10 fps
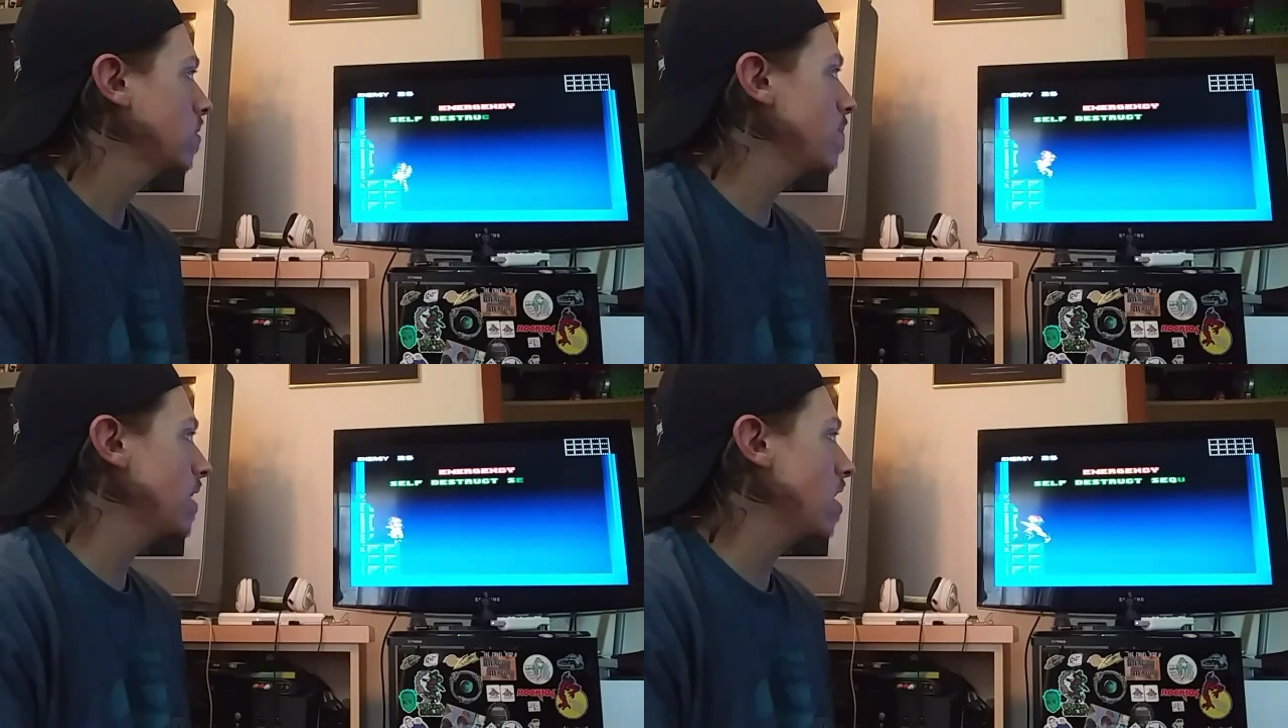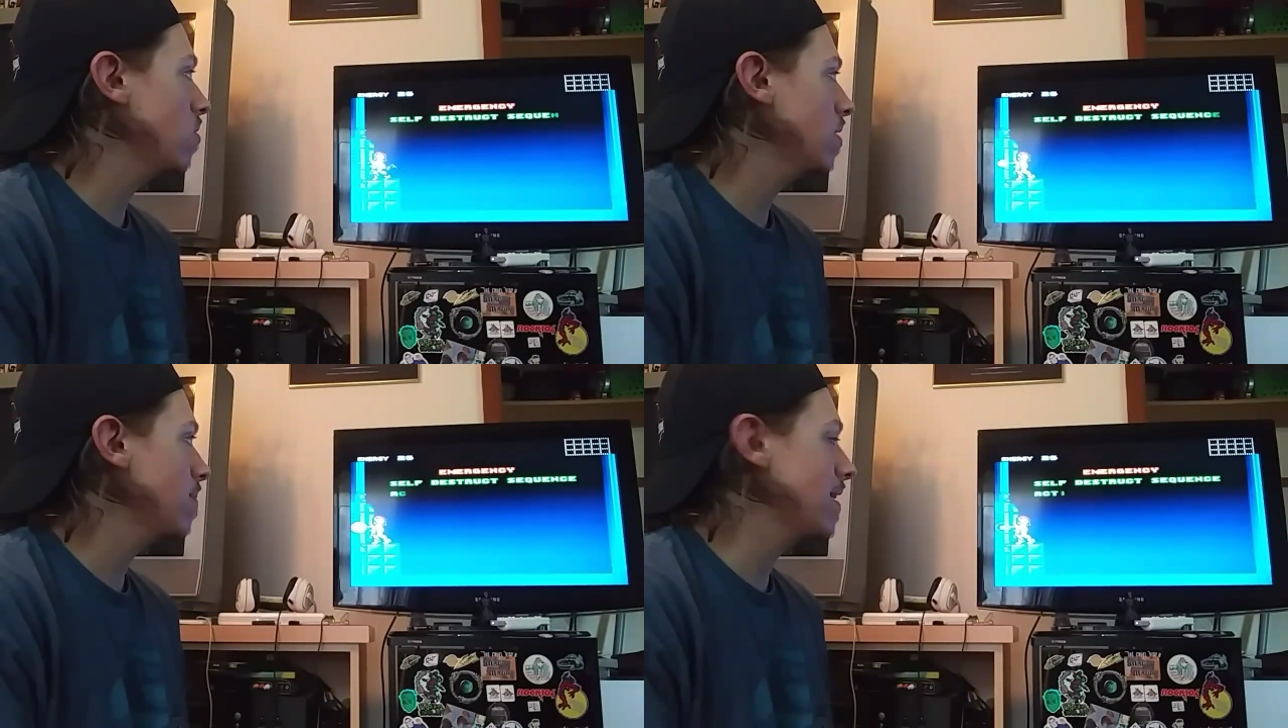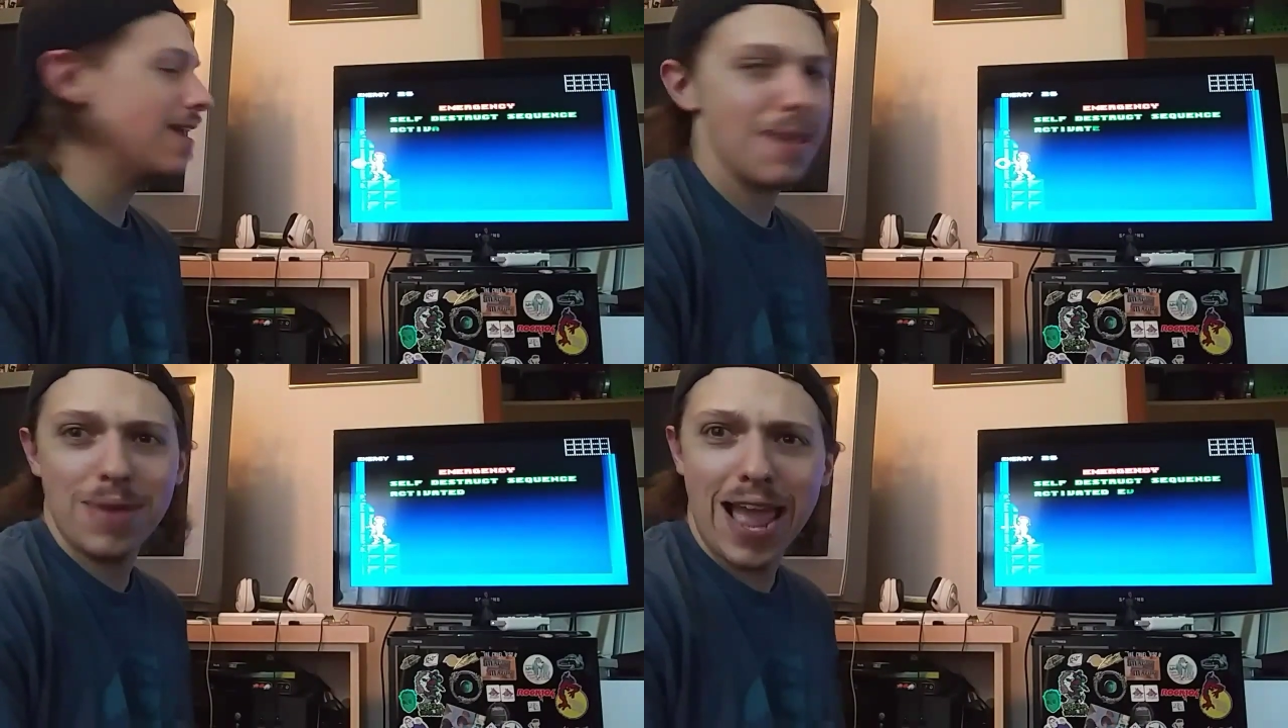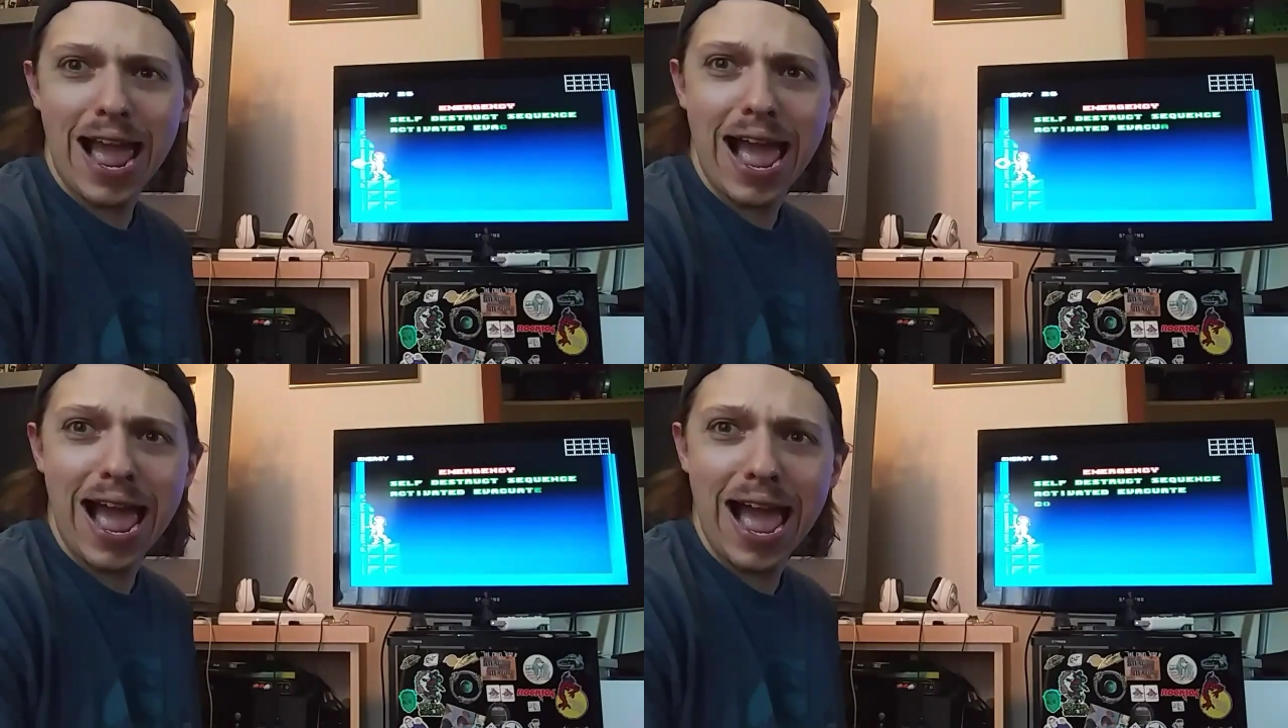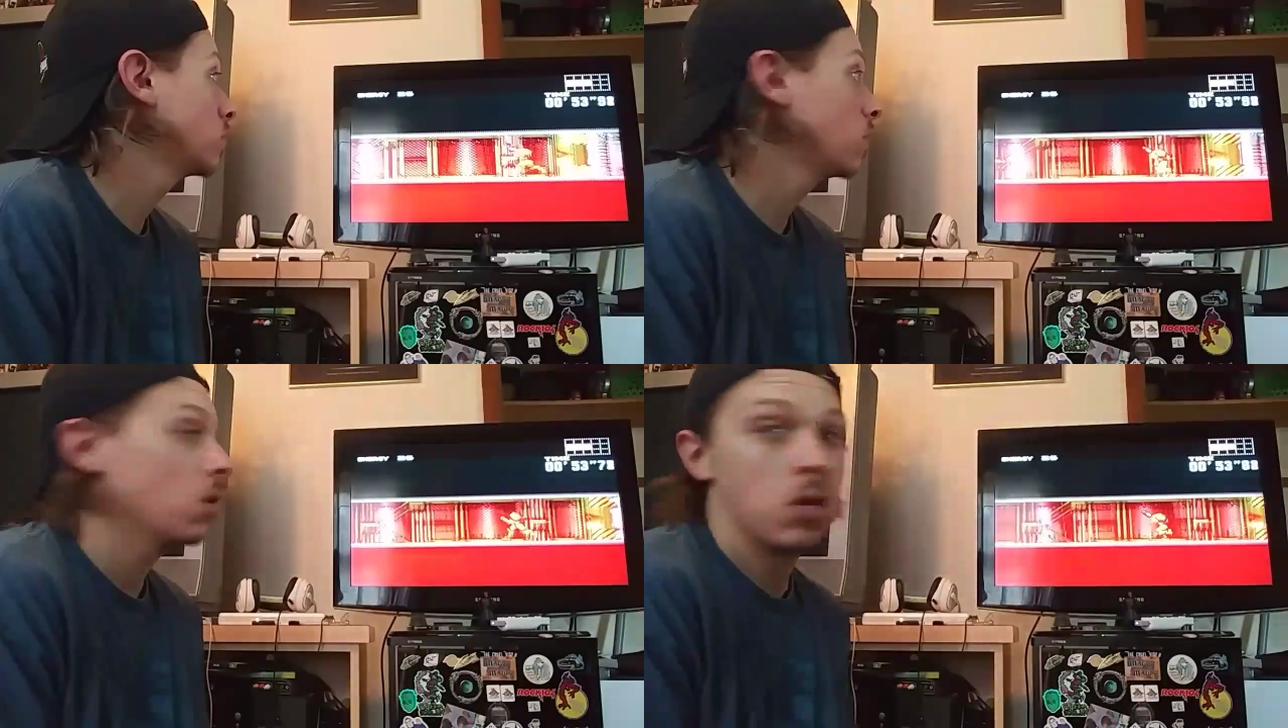Let me out! Let me out!
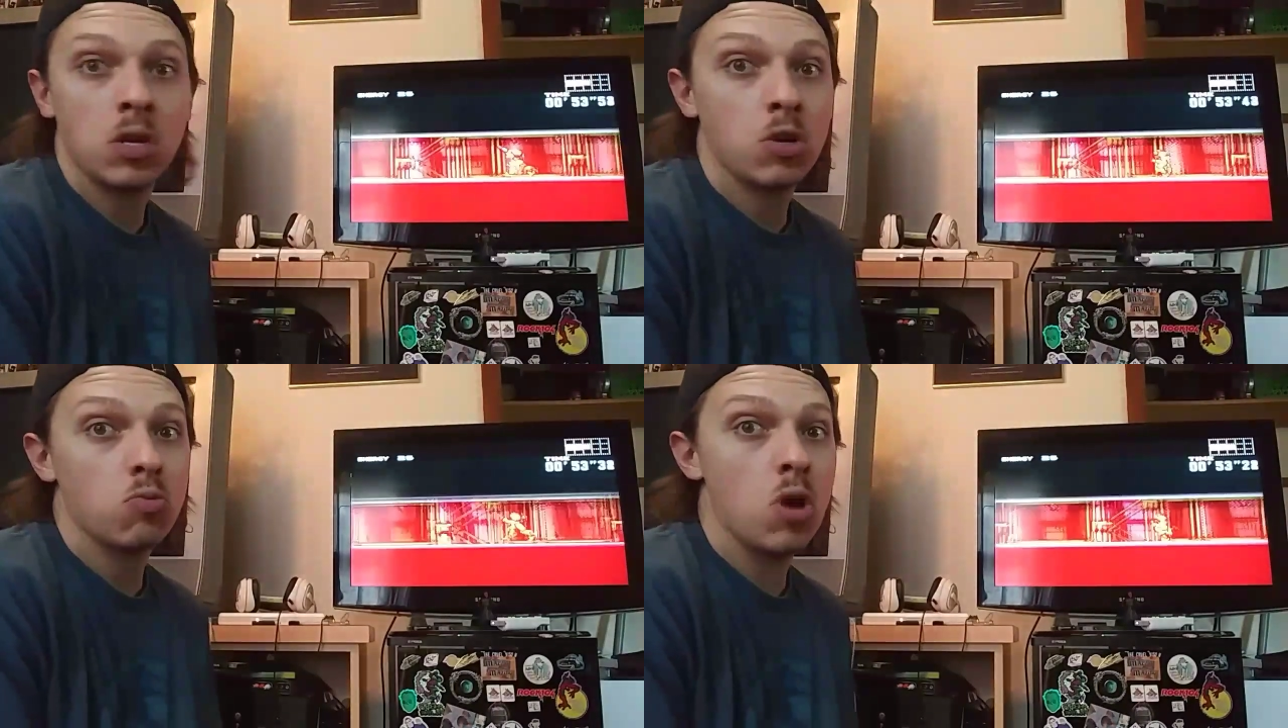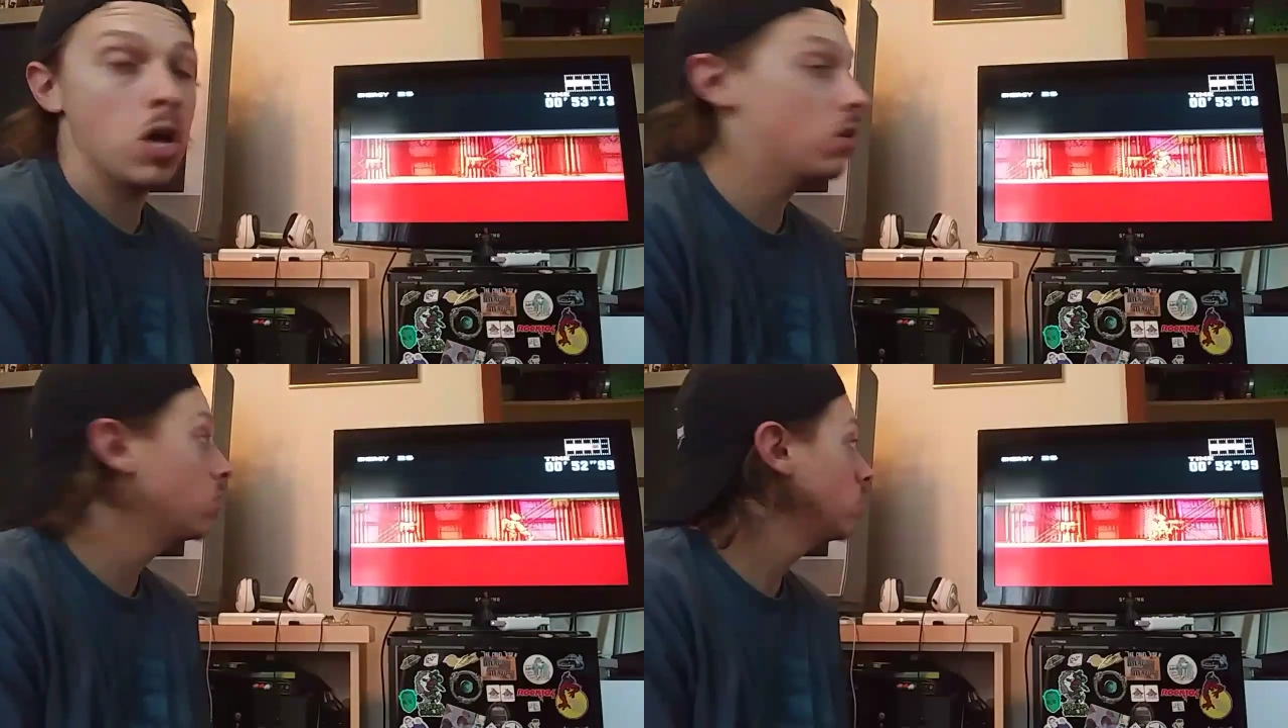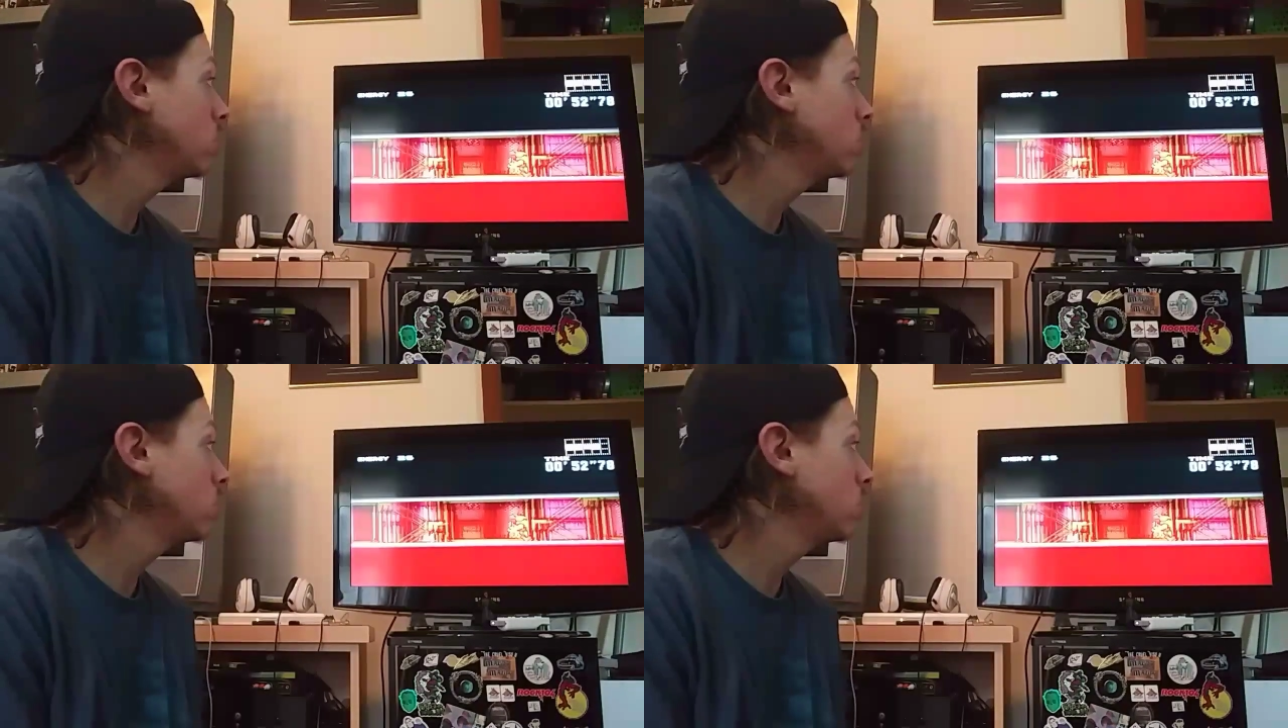Run.